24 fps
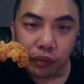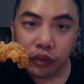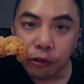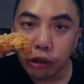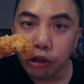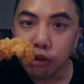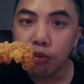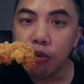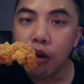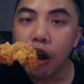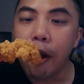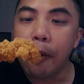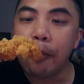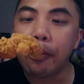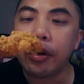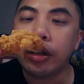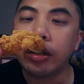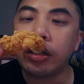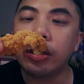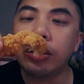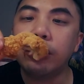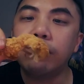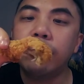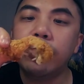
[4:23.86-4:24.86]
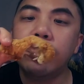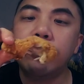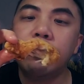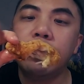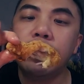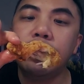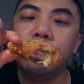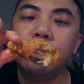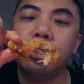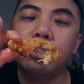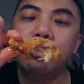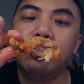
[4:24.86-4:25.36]
Too bad my girlfriend
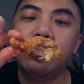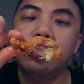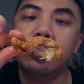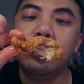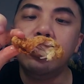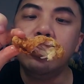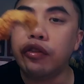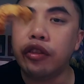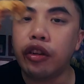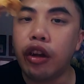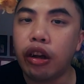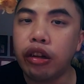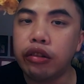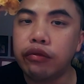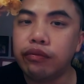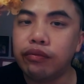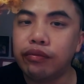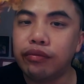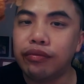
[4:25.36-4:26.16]
went JP, not.